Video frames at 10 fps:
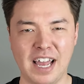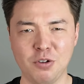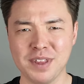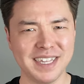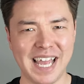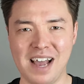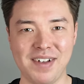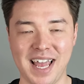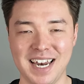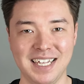I don't think they
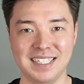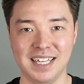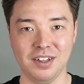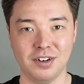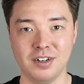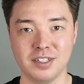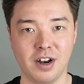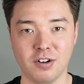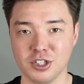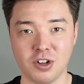have any dealers.
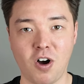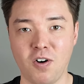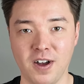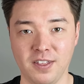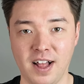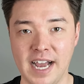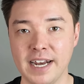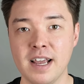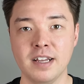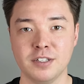They are just all online,